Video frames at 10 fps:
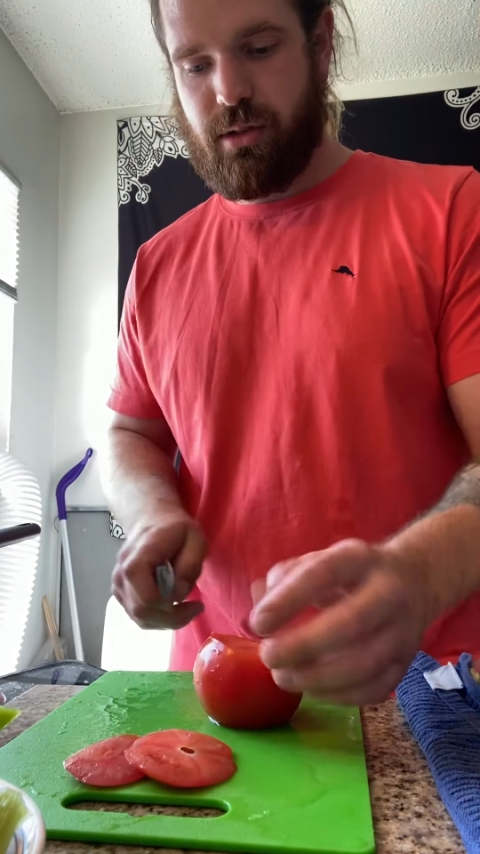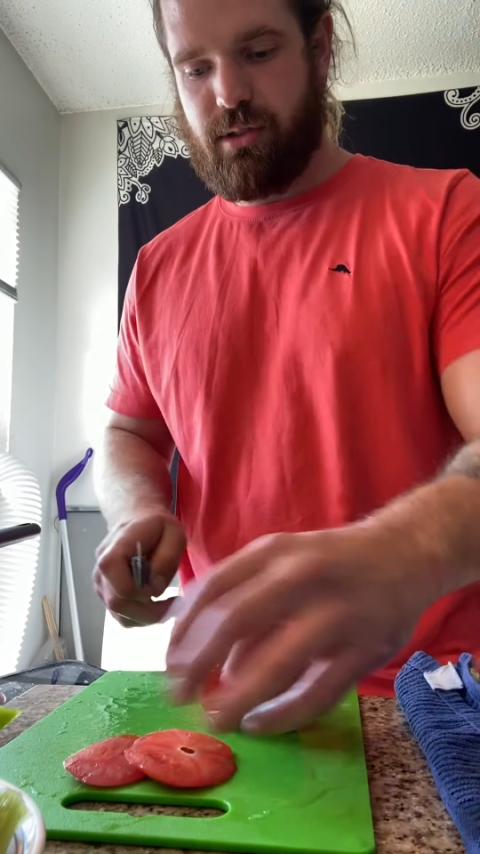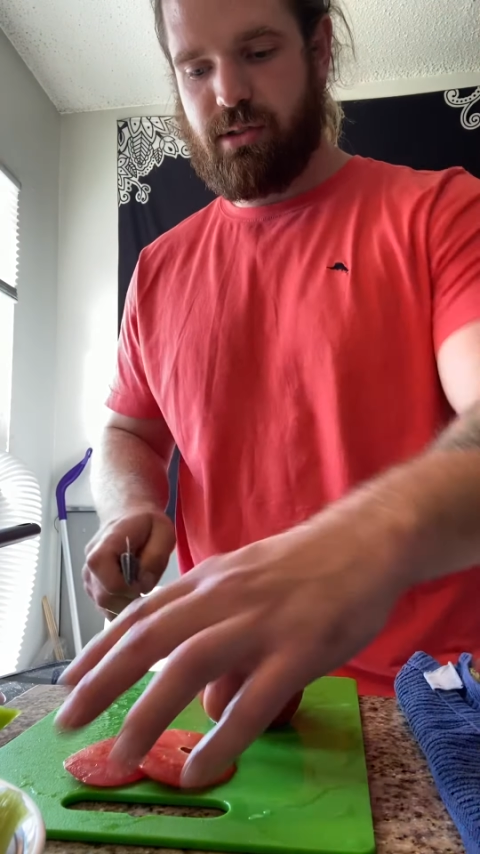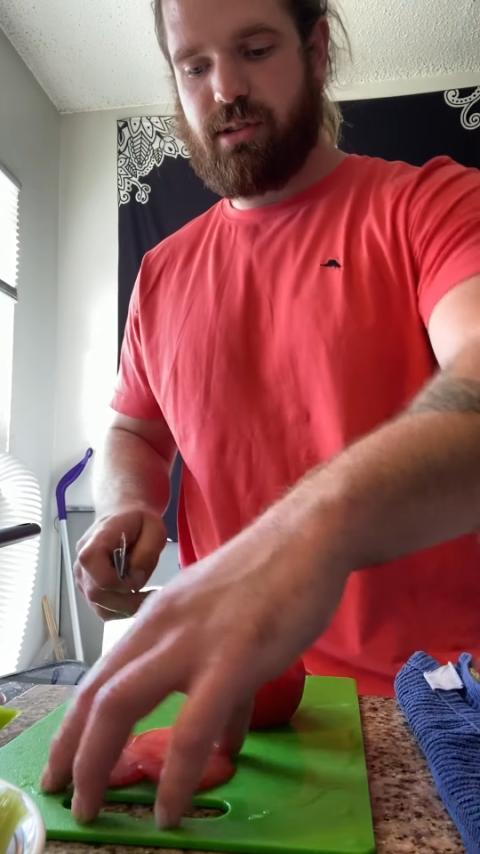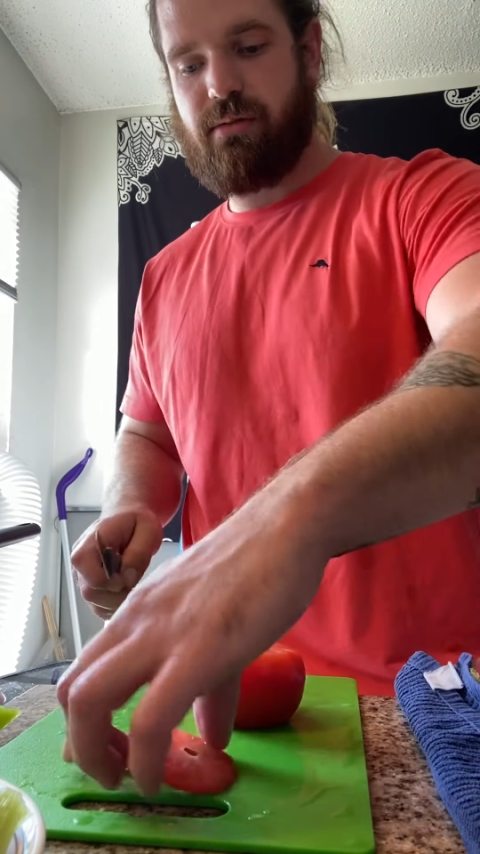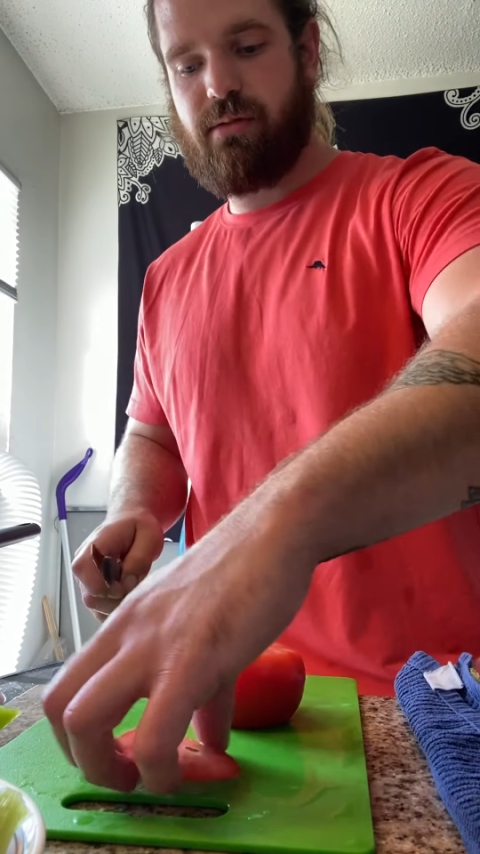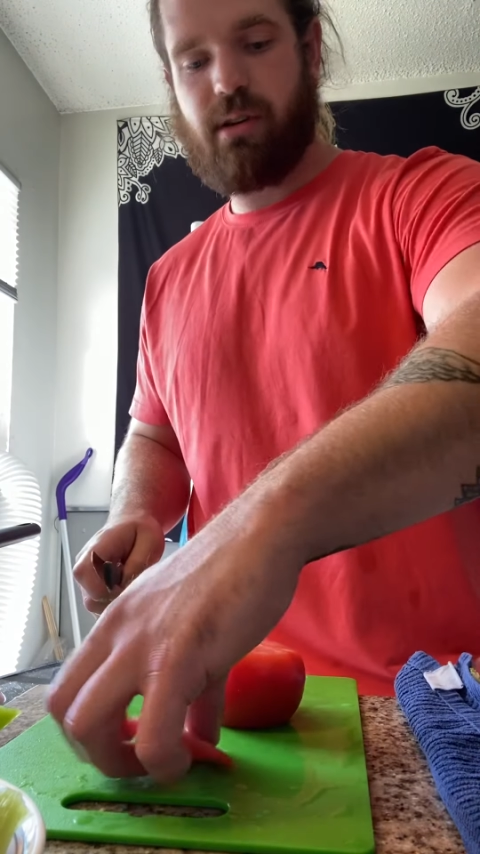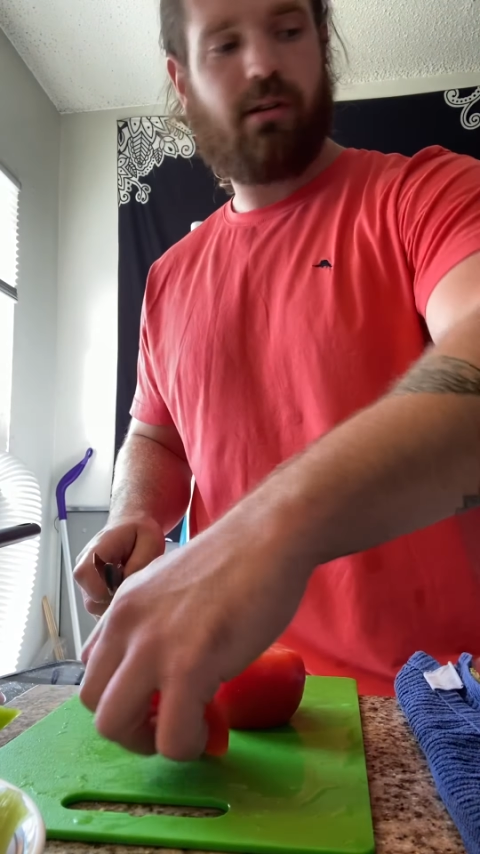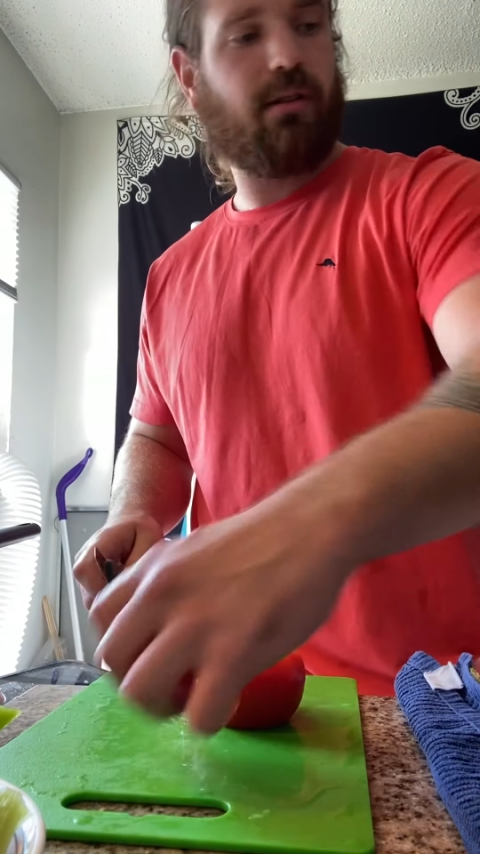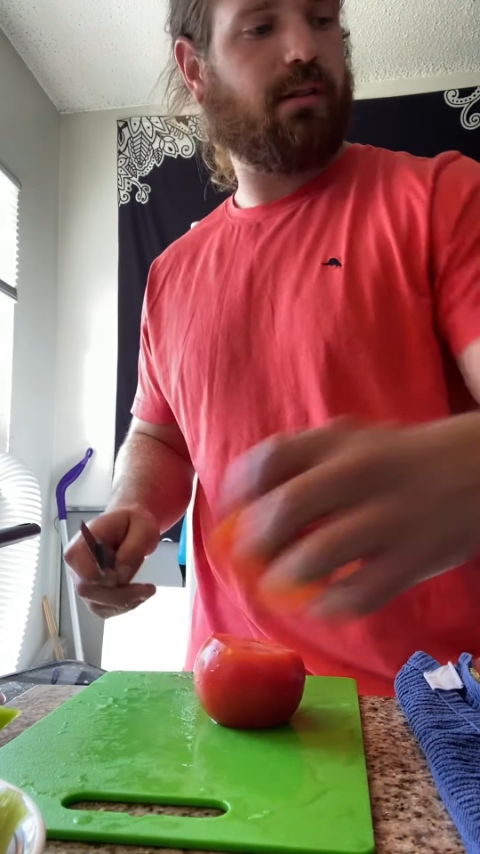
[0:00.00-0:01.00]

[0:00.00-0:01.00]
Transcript: as you see fit.